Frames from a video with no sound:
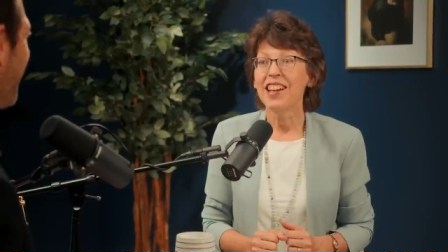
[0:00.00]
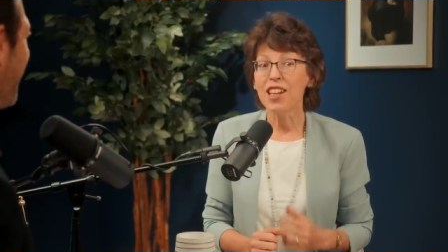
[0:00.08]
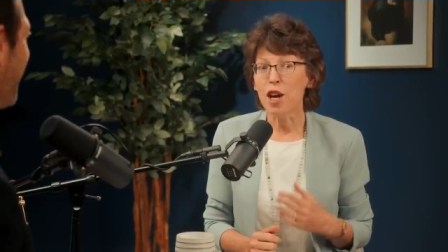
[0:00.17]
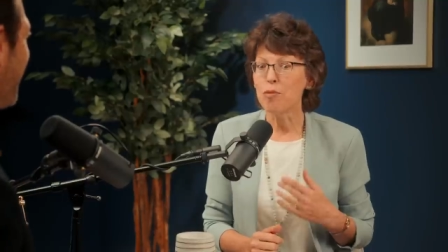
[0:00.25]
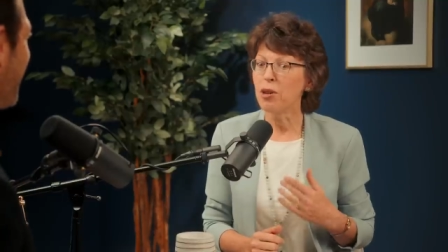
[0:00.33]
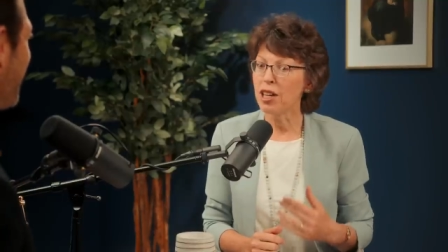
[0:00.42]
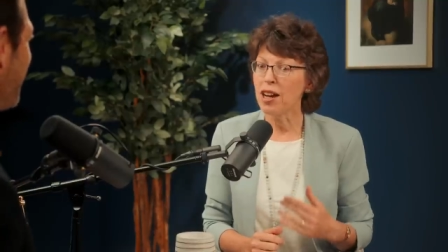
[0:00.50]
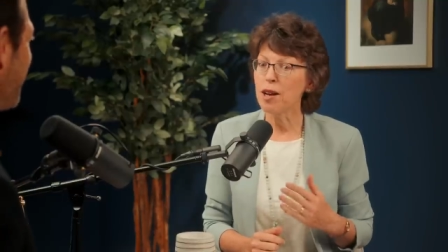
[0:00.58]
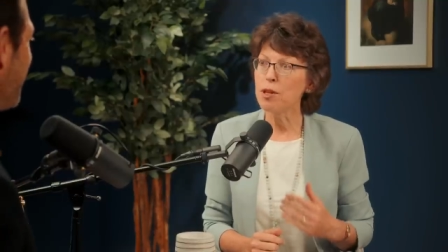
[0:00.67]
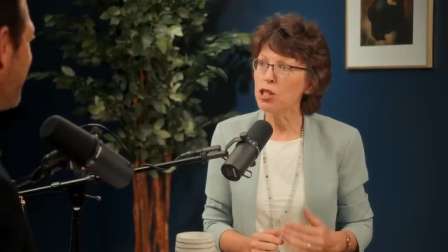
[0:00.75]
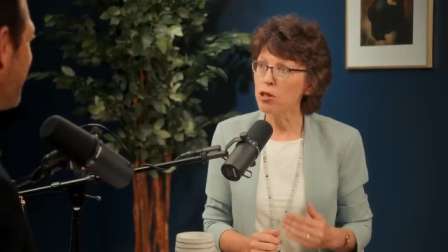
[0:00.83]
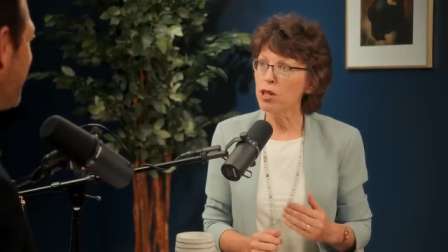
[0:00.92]
Yeah, but
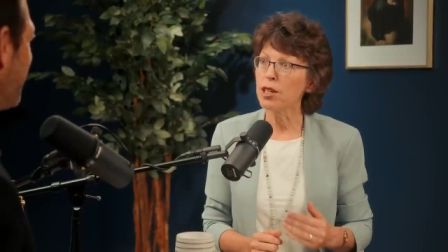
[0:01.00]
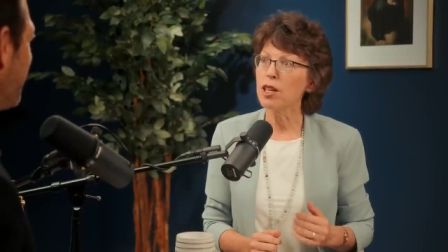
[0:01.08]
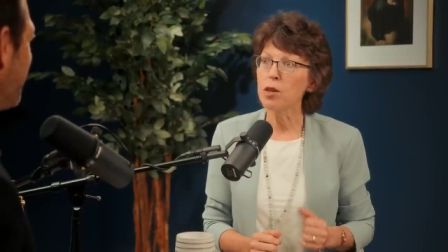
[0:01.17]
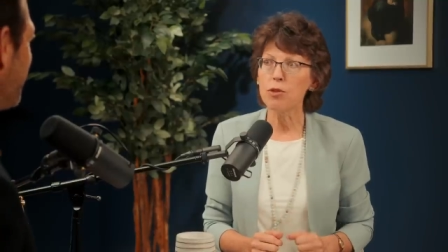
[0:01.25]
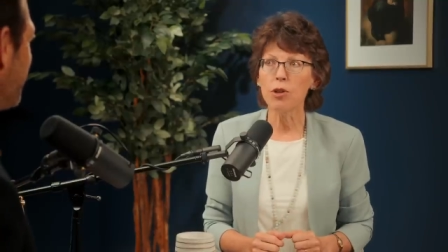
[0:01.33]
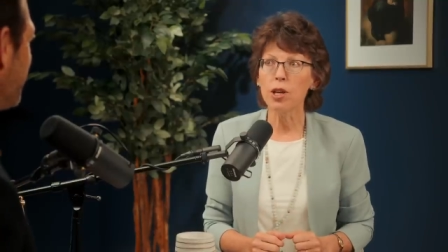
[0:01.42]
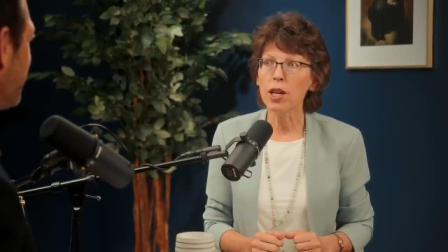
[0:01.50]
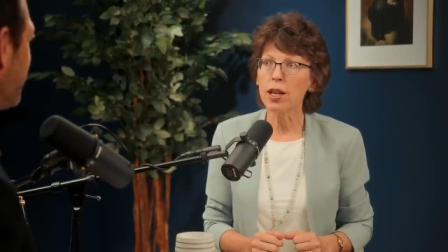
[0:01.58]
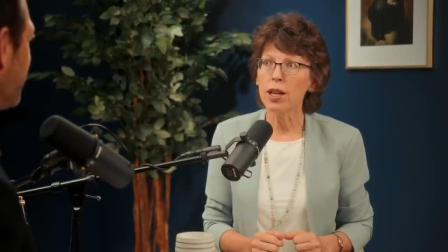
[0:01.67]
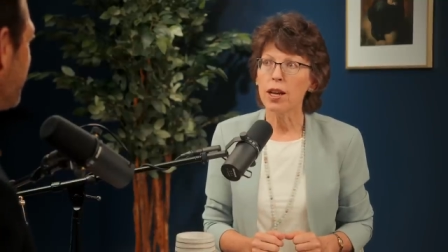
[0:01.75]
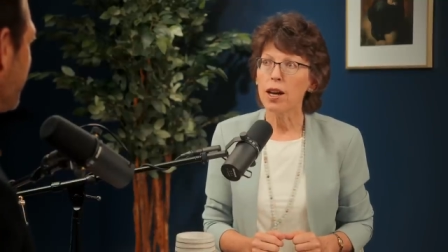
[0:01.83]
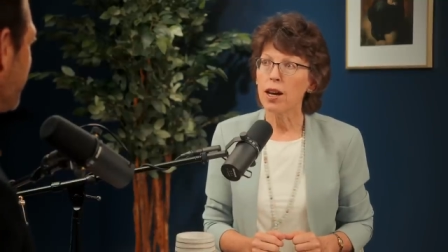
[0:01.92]
I mean, do it and keep doing
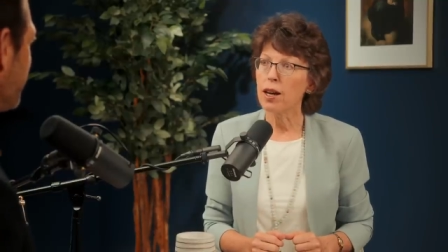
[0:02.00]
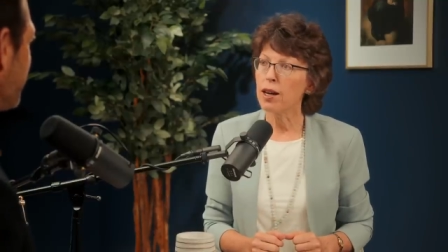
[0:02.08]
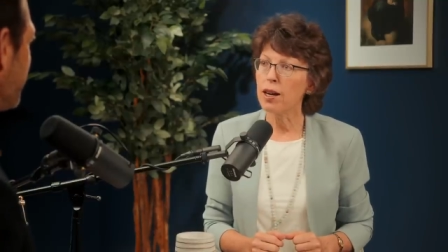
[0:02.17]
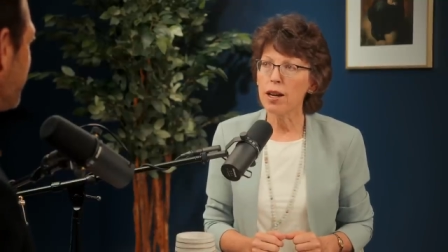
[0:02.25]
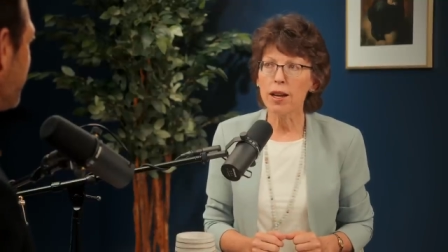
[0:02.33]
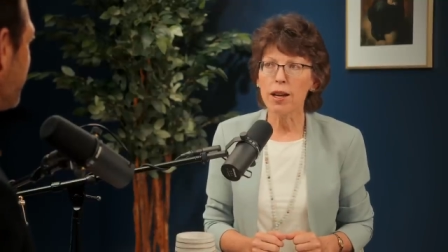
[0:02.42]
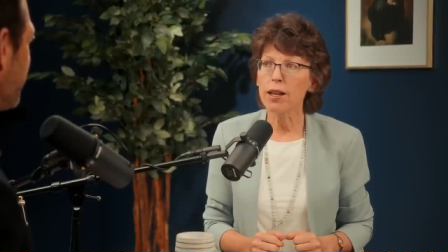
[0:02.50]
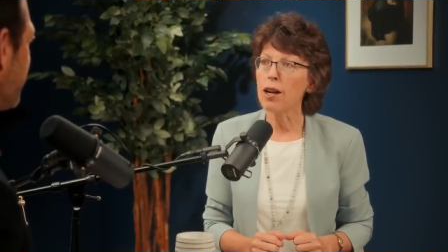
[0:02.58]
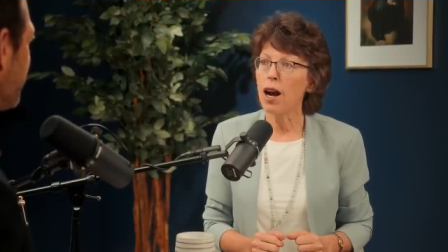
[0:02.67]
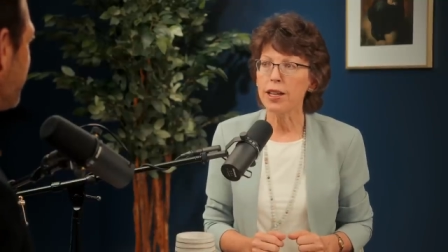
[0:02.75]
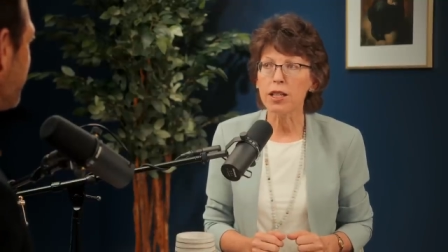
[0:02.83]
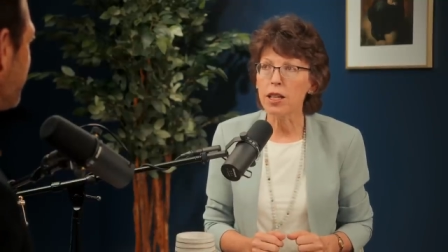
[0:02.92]
it. Yeah.
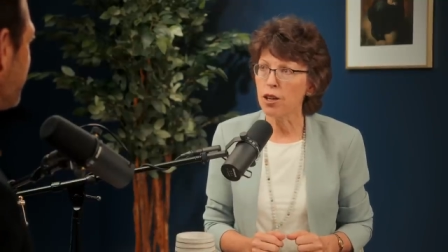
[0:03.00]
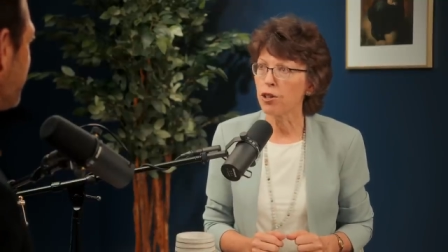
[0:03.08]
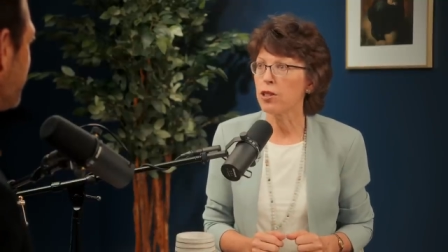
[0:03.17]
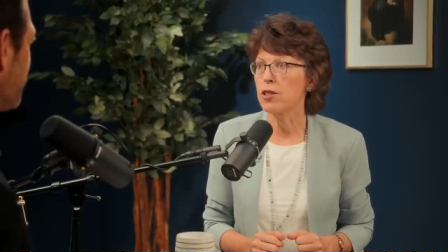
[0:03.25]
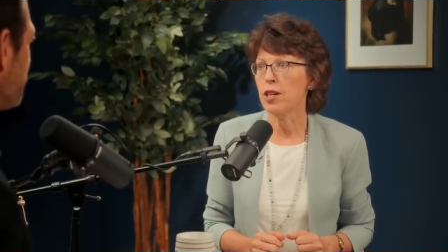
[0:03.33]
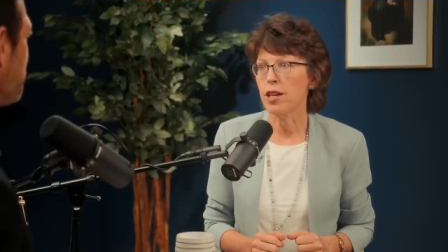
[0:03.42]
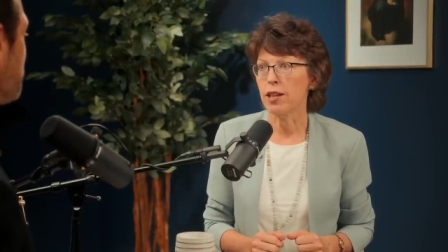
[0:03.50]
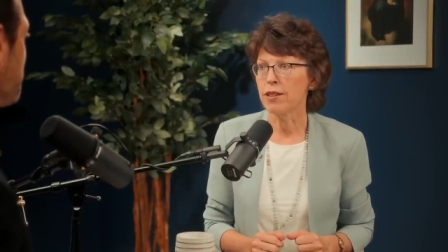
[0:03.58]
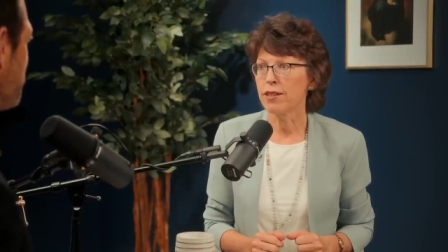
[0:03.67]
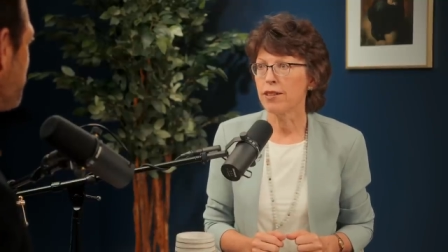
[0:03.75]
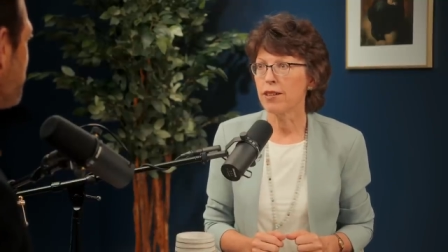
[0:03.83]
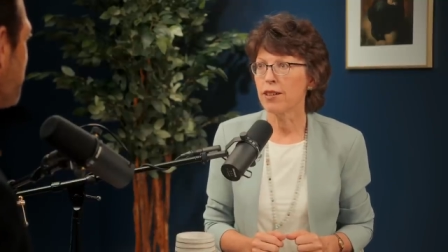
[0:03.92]
I guarantee
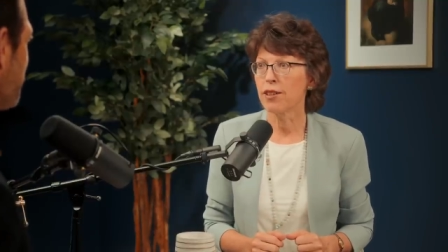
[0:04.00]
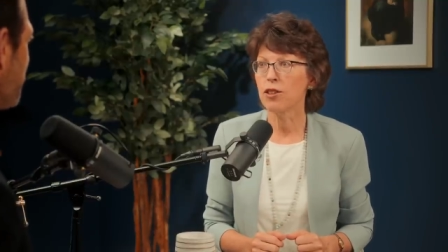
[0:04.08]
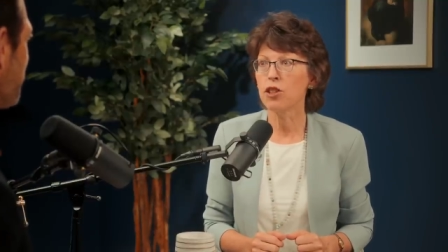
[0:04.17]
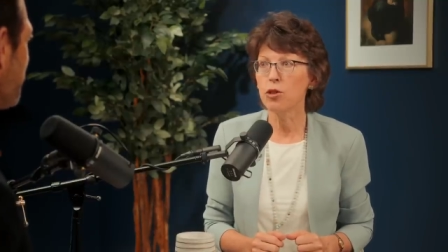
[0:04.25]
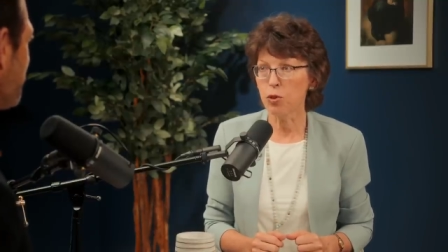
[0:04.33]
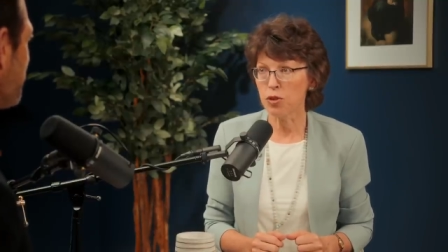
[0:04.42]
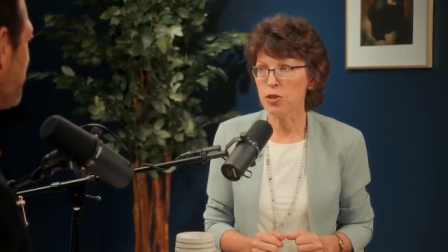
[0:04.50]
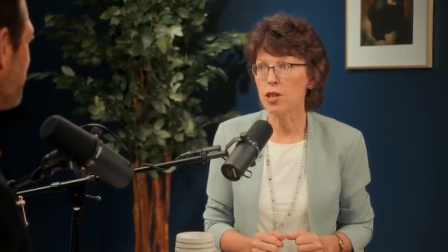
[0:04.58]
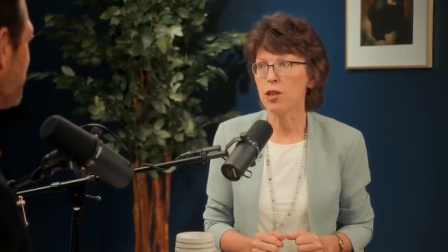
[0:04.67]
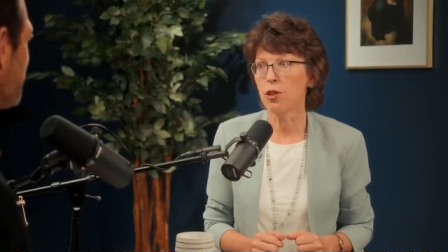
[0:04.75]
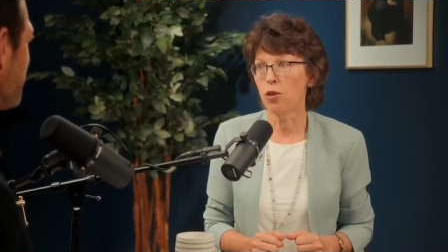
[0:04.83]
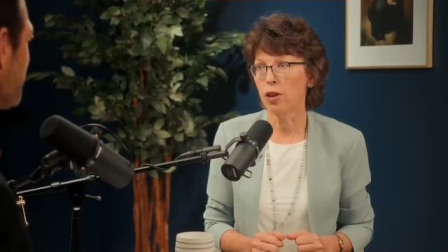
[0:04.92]
you will
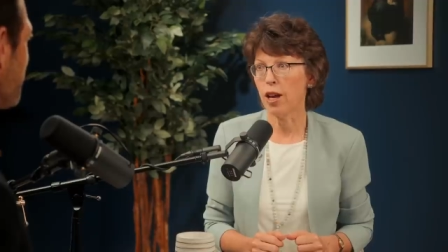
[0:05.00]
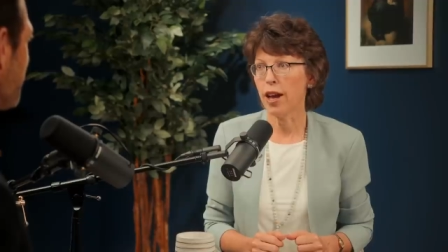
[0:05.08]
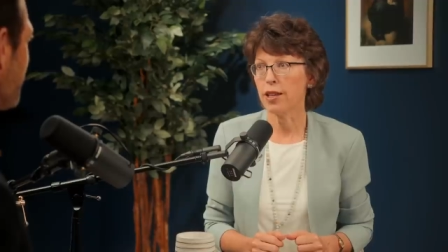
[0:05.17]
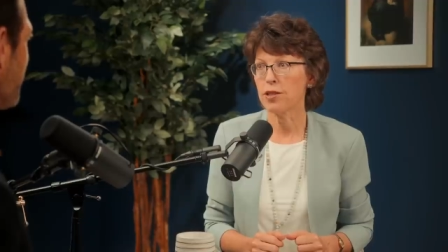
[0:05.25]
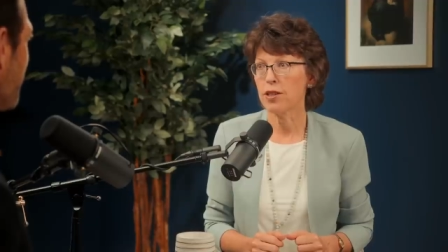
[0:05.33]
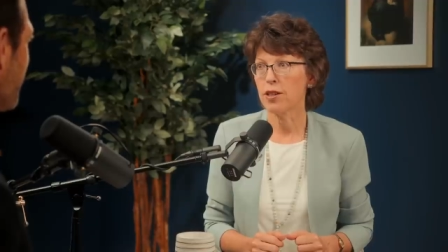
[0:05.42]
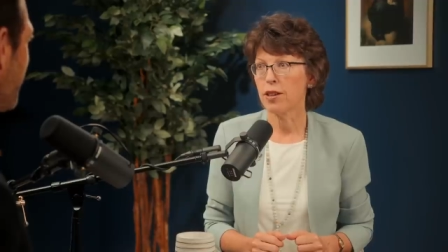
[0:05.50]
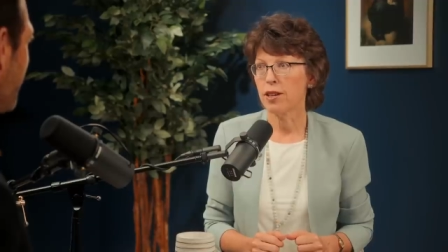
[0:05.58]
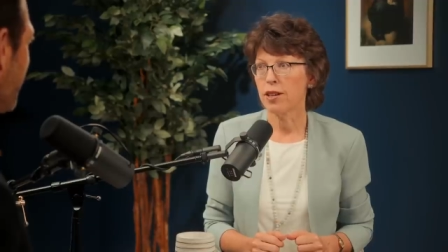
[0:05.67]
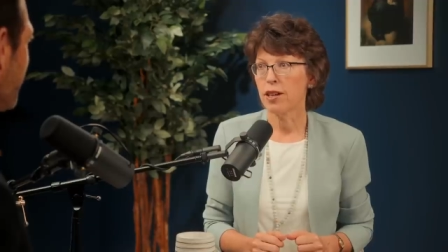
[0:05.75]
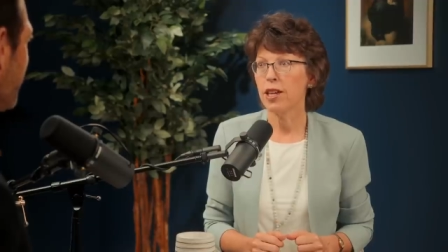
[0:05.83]
see the Lord act. Yeah.